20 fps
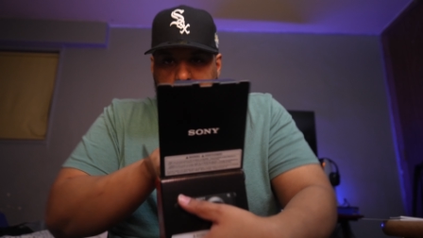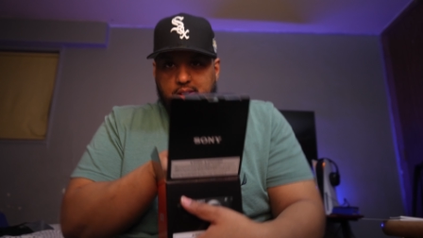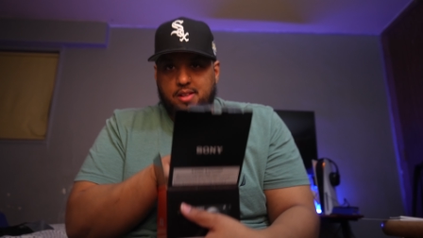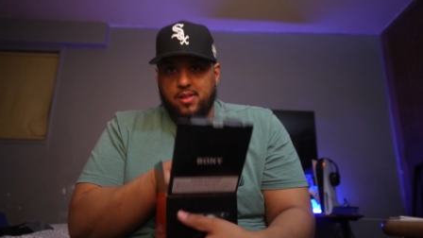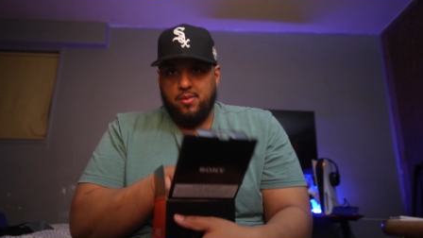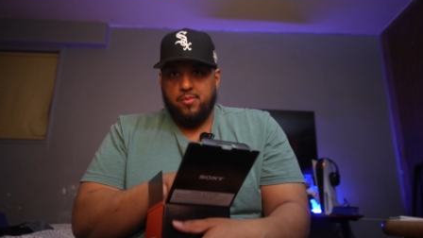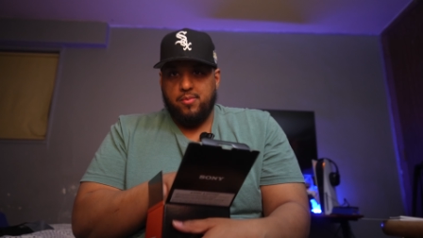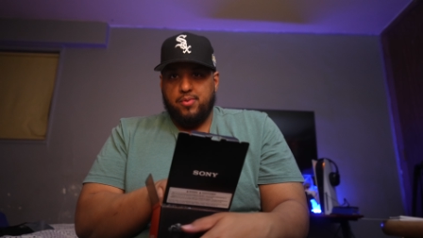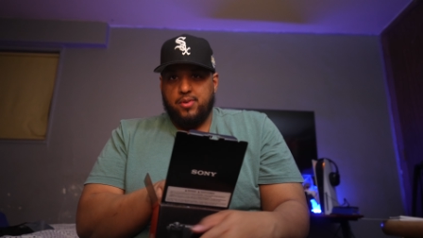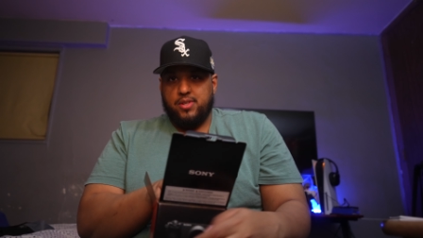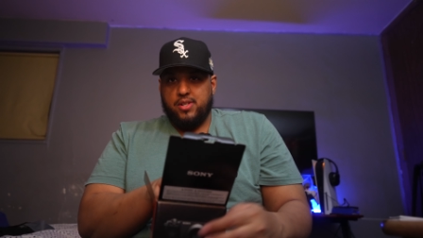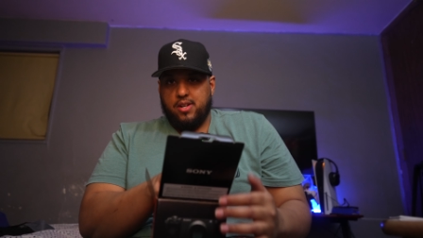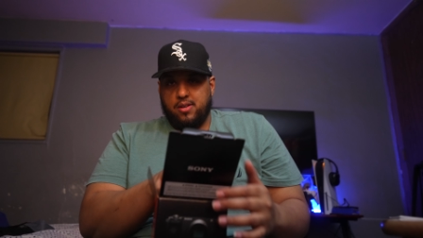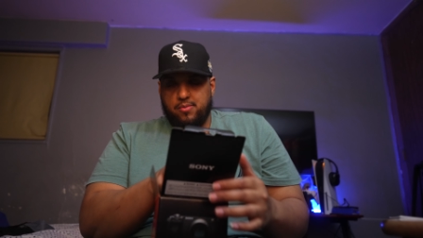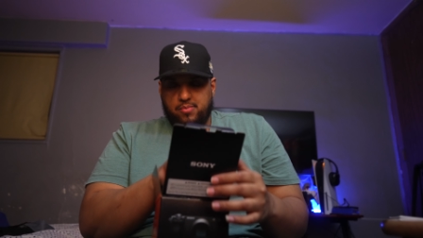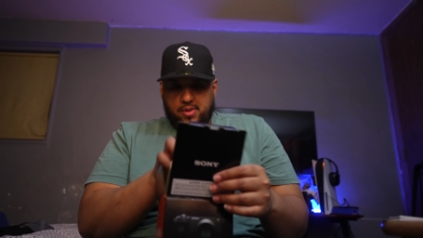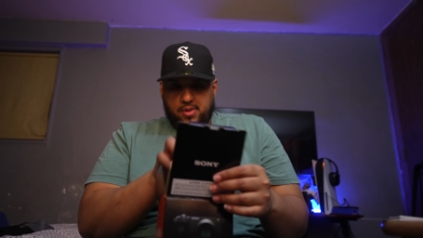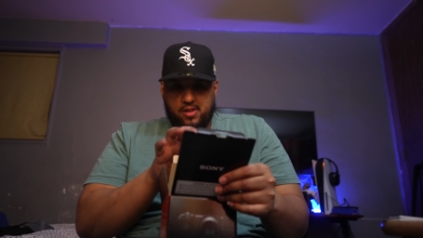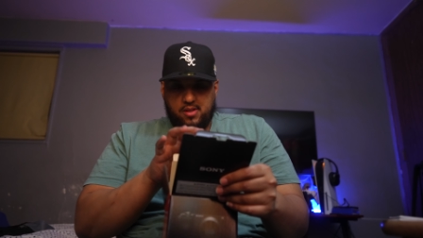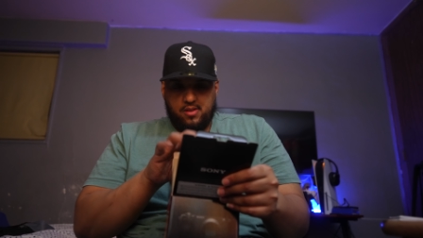Let me put you
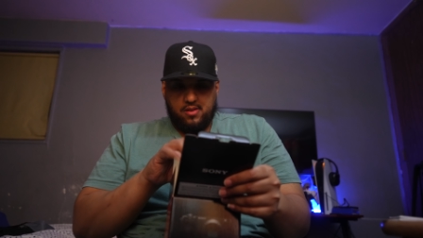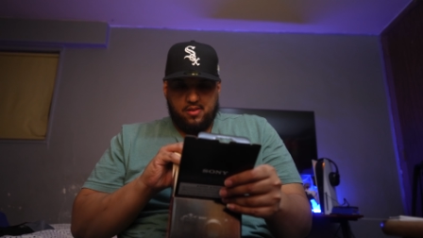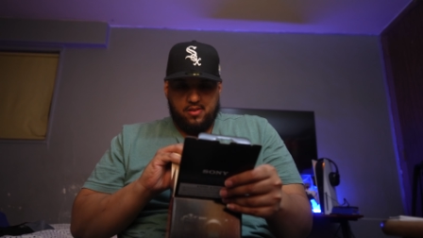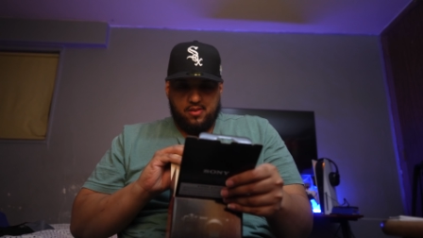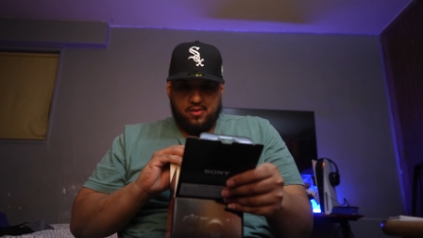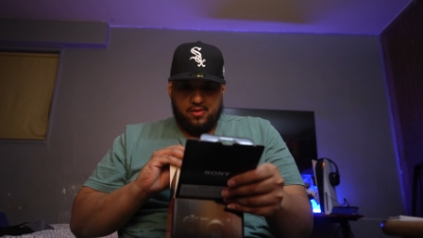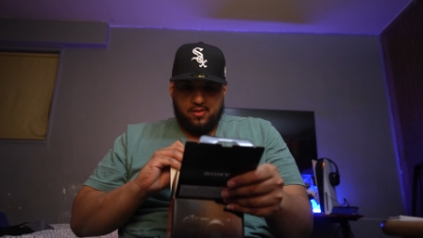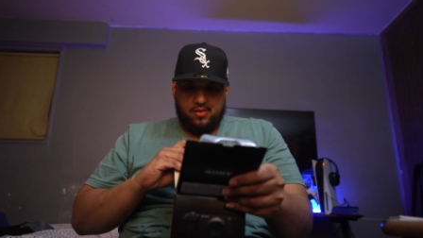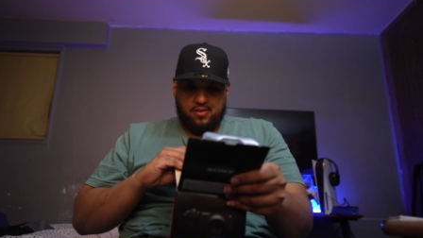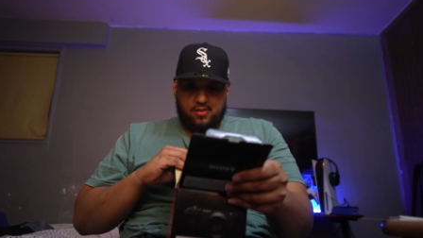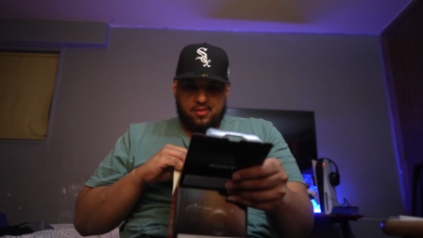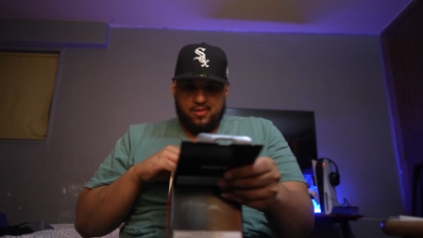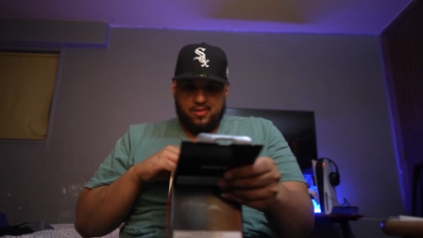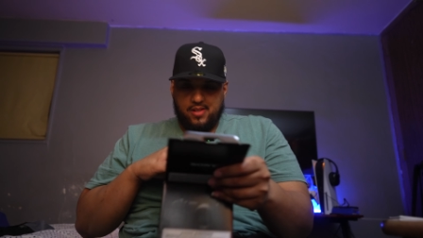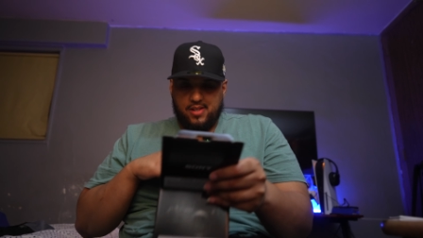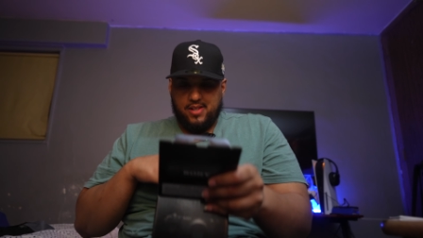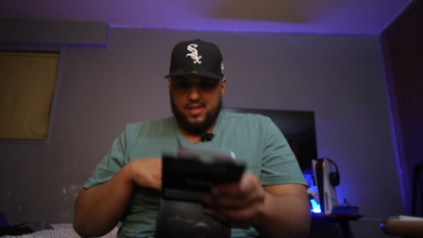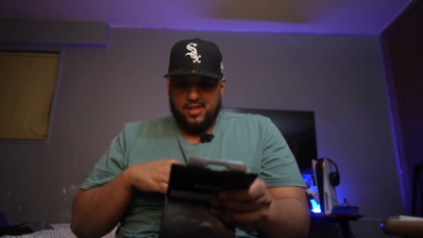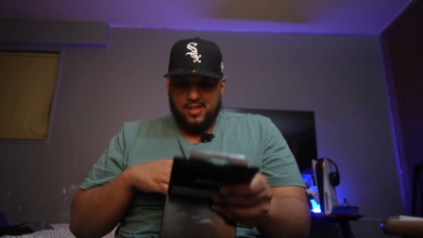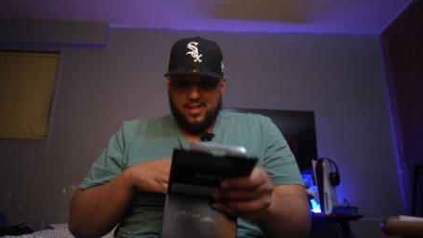up here.
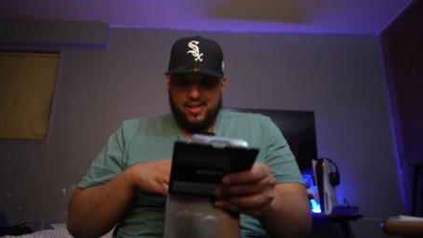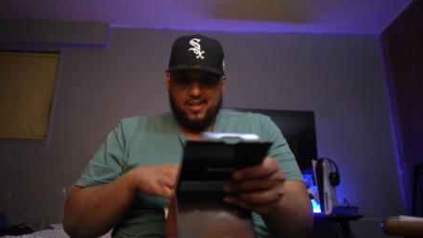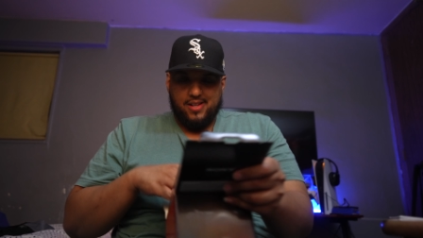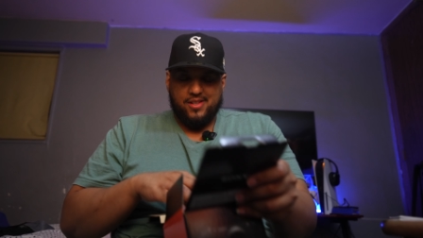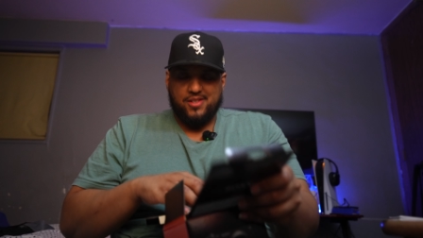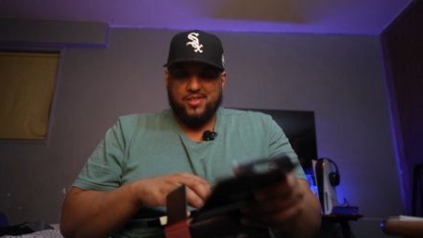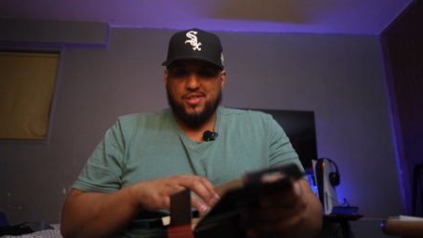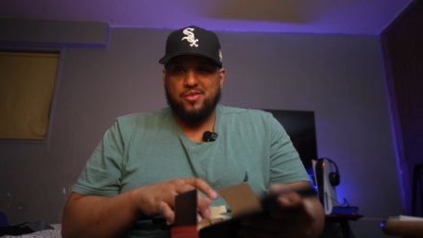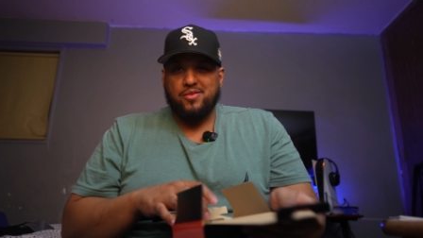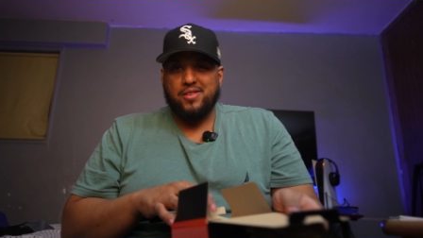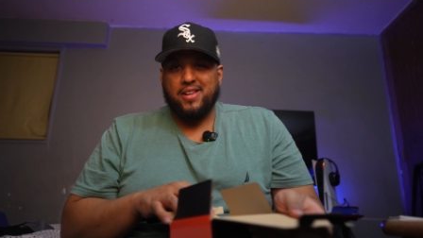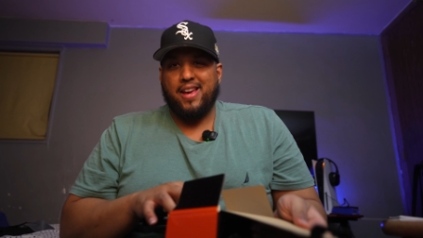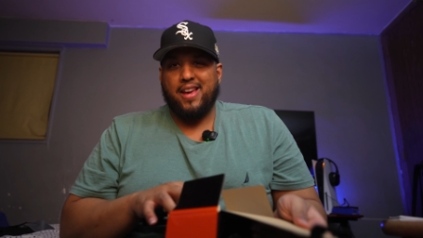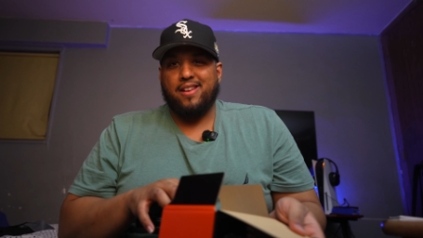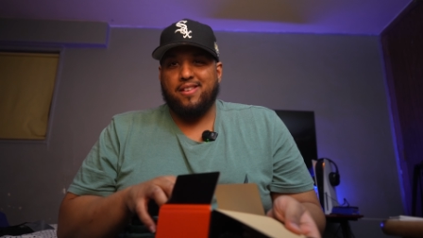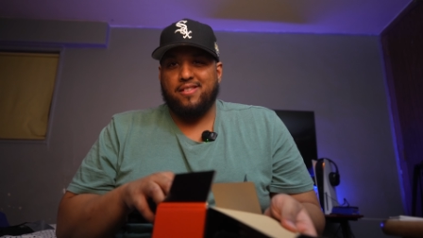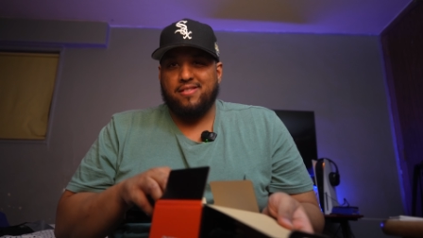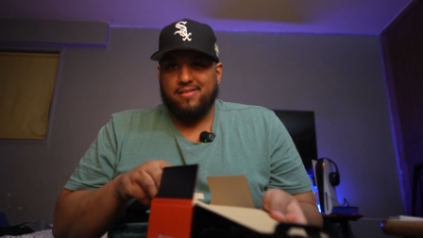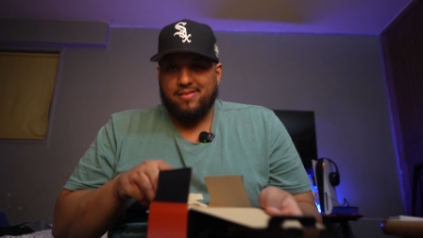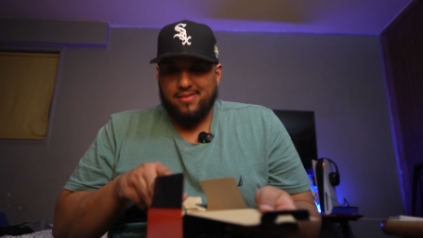So
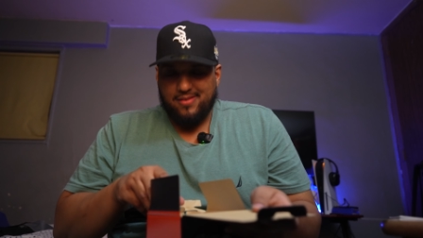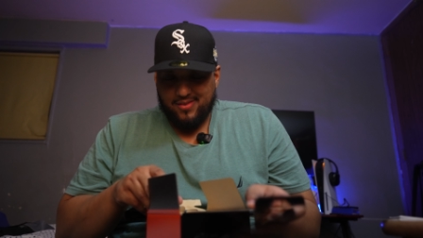ghetto.